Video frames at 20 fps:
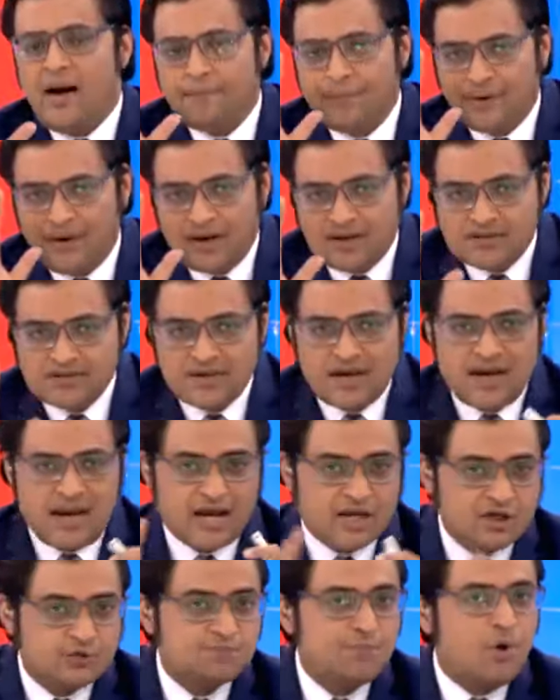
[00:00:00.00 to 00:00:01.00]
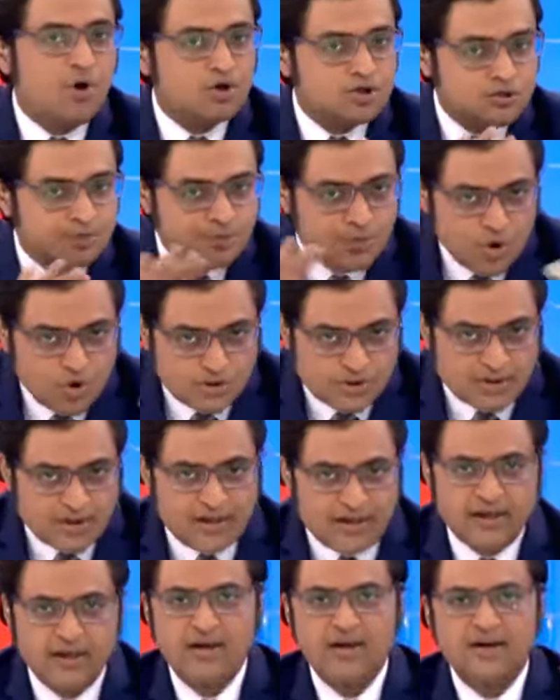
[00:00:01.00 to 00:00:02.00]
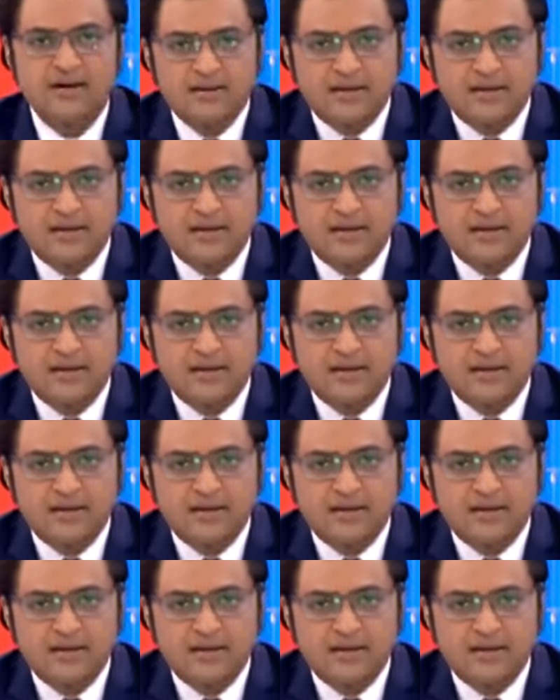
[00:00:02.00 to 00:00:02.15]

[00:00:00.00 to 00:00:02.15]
happily say, exposed brutally,